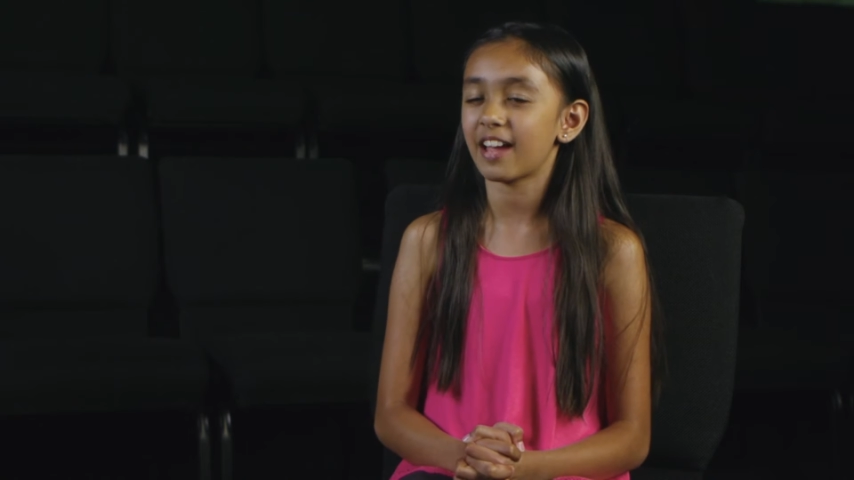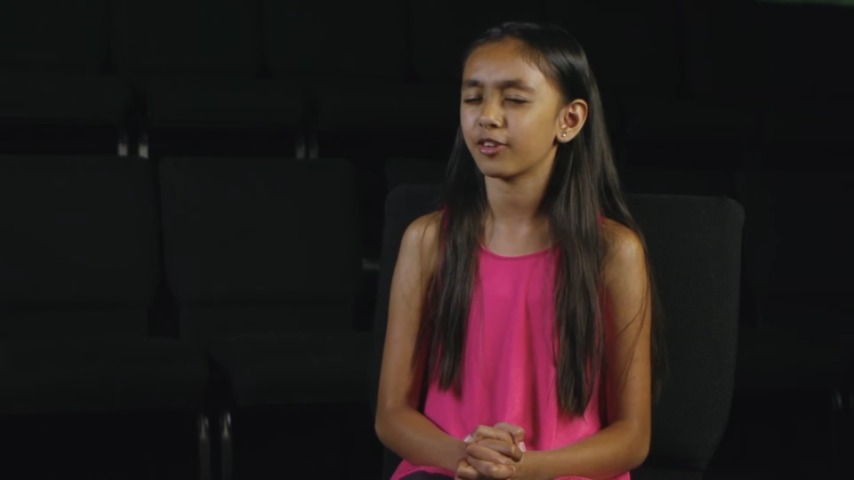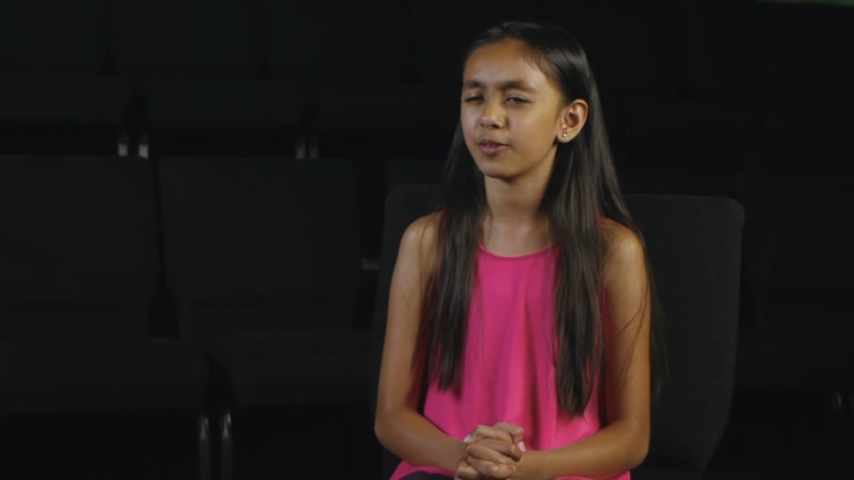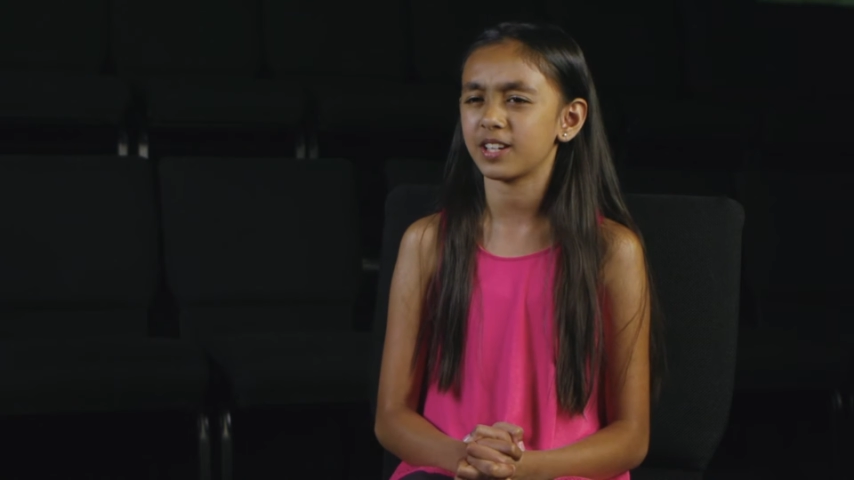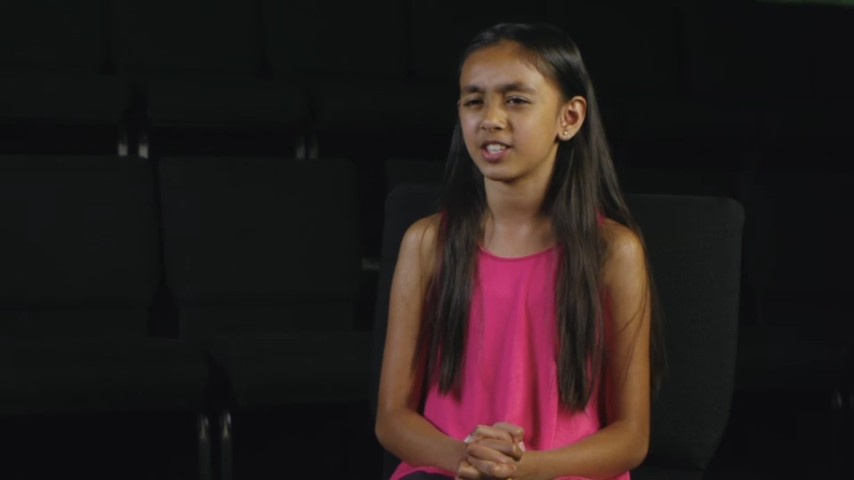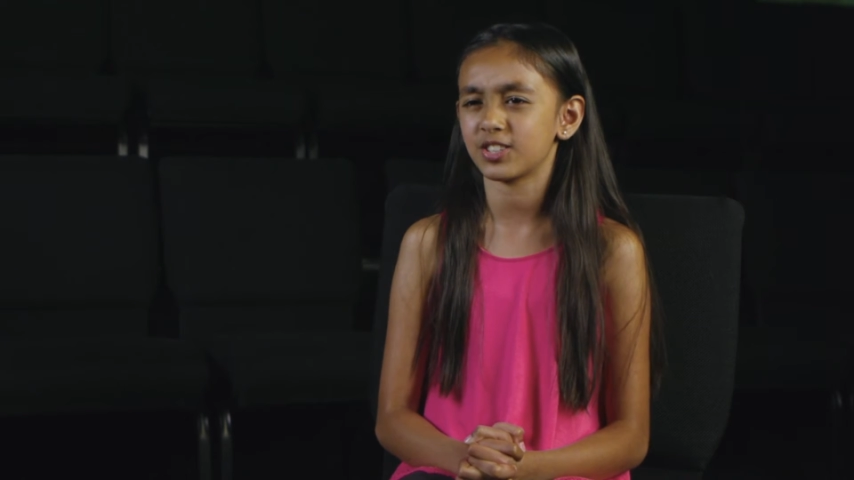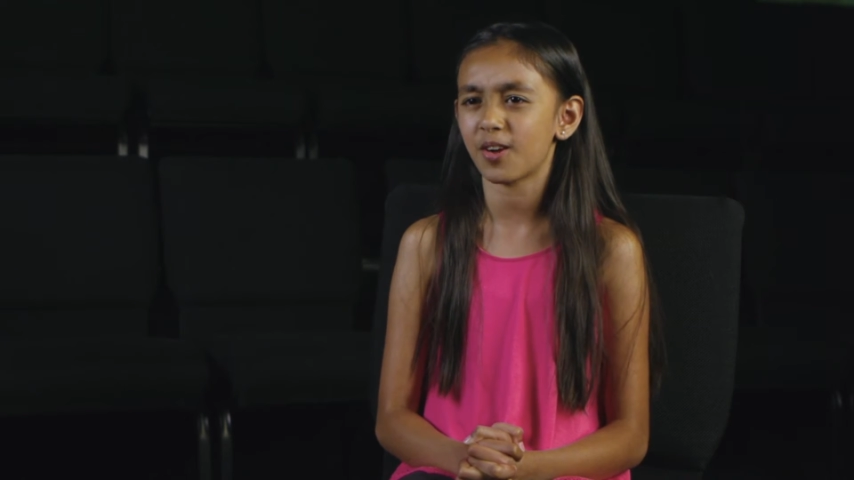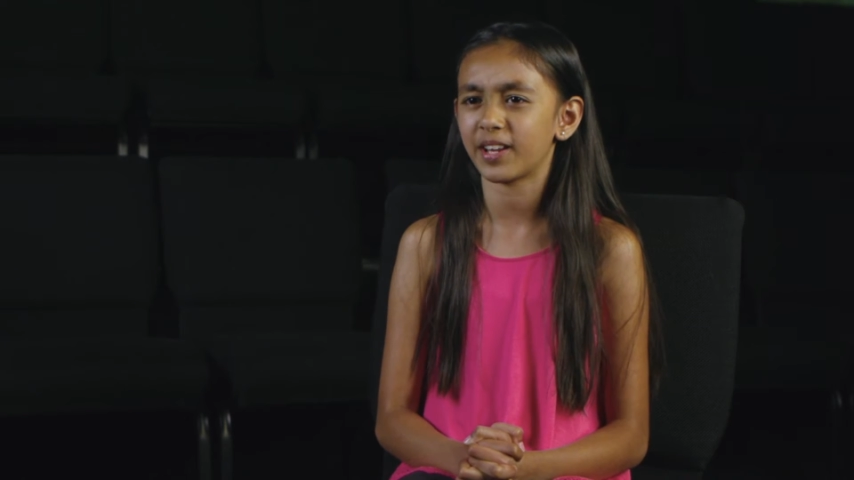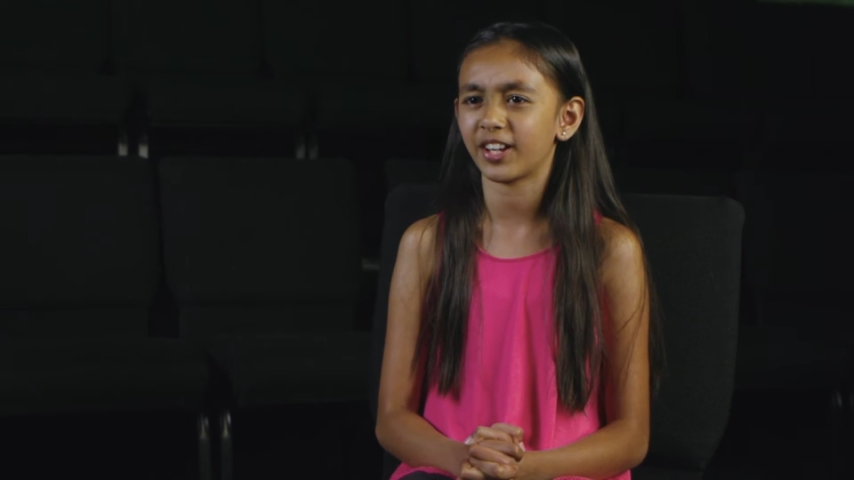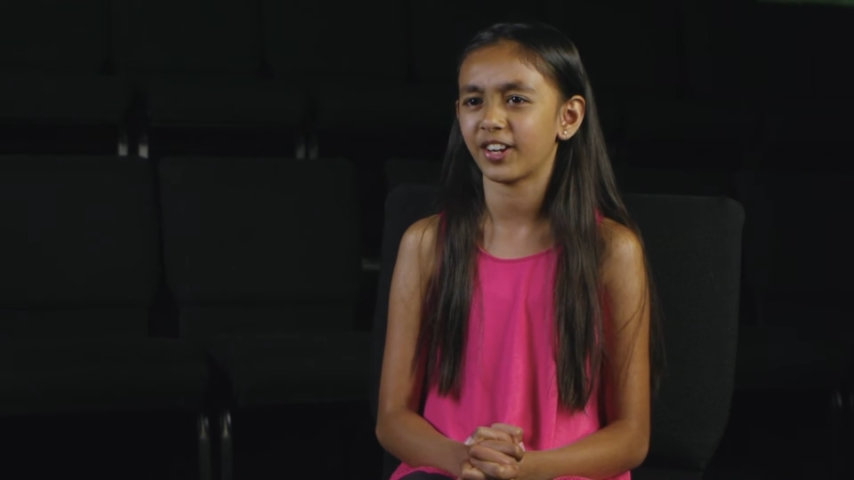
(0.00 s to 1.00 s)
everyone is so
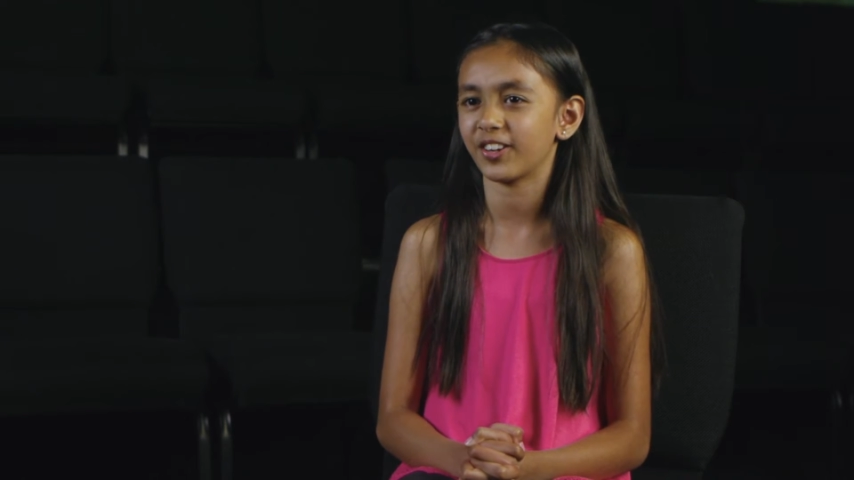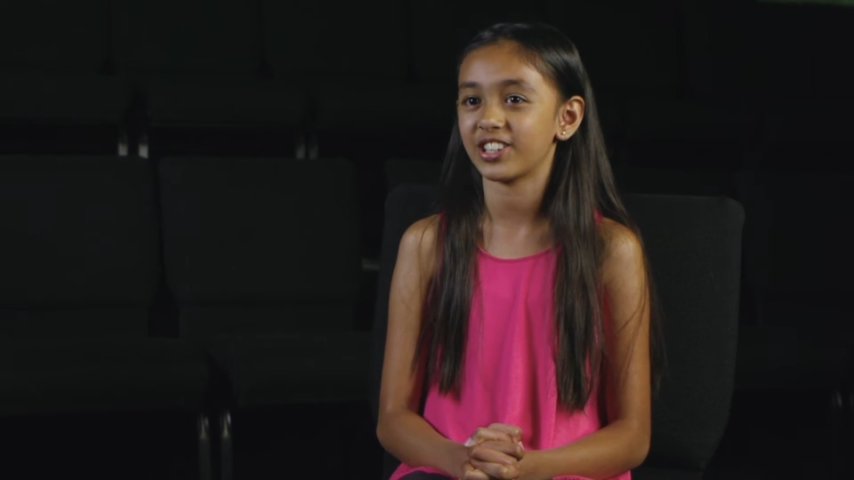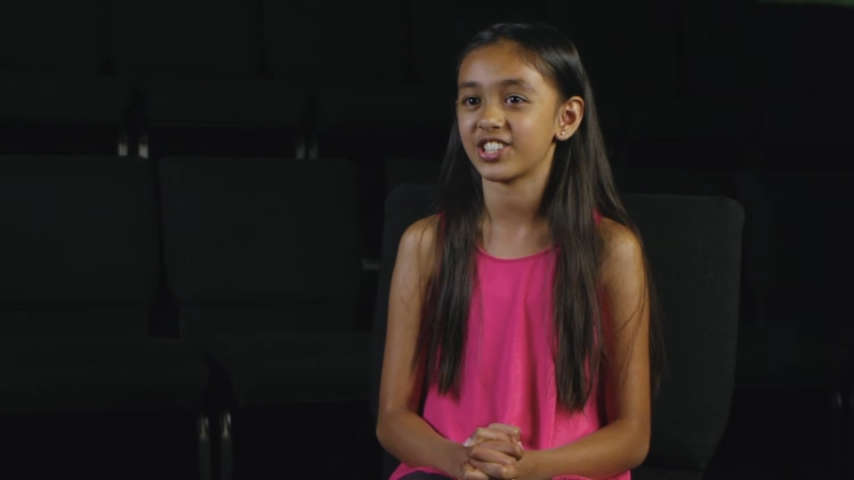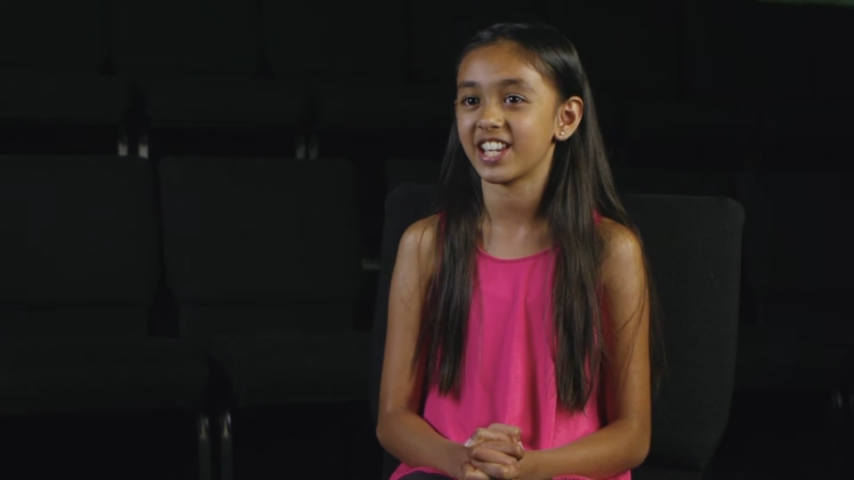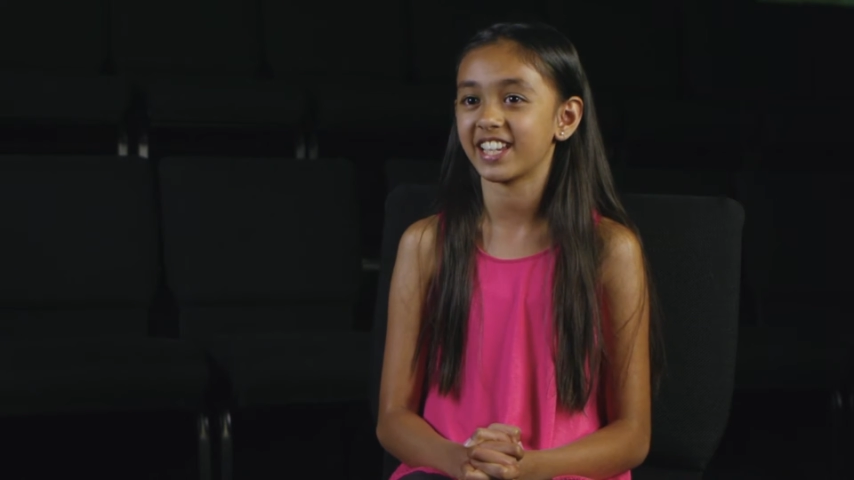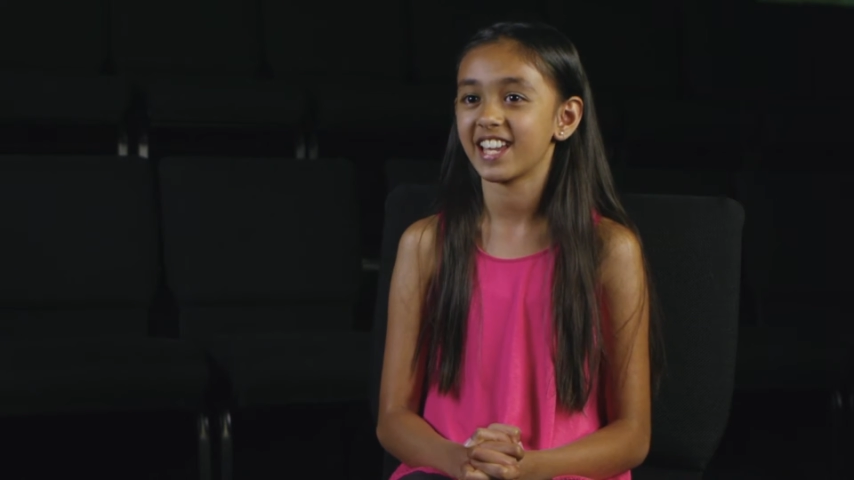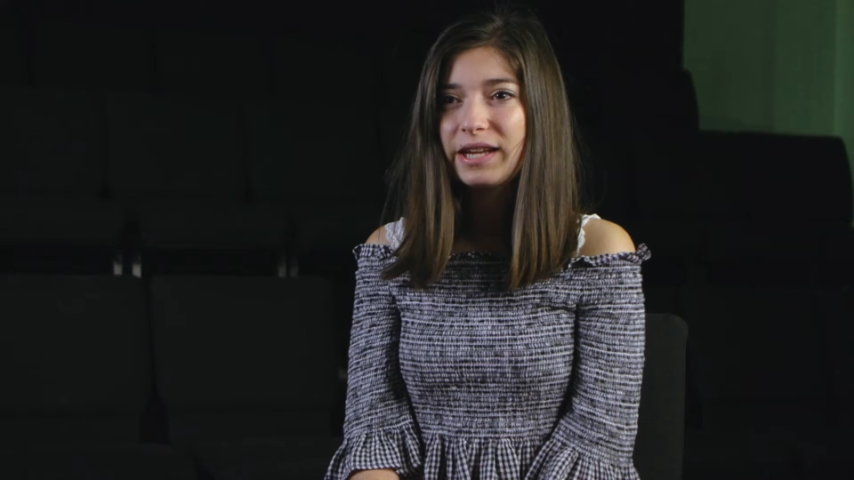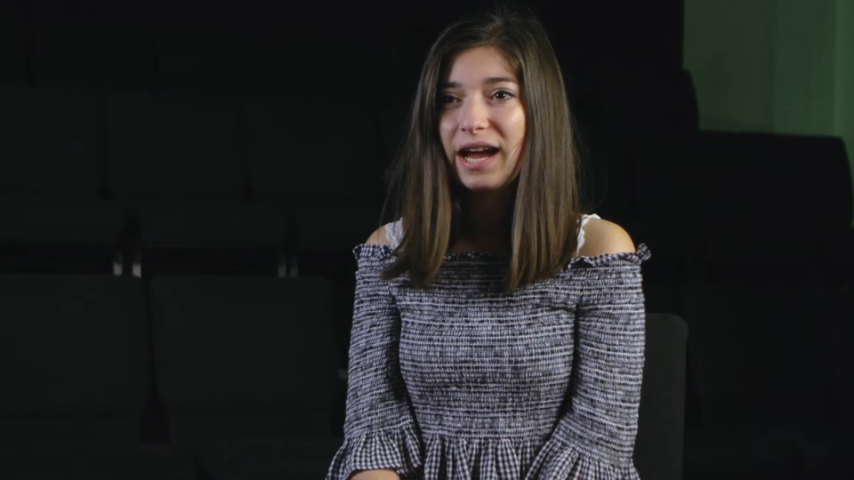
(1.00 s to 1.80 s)
encouraging.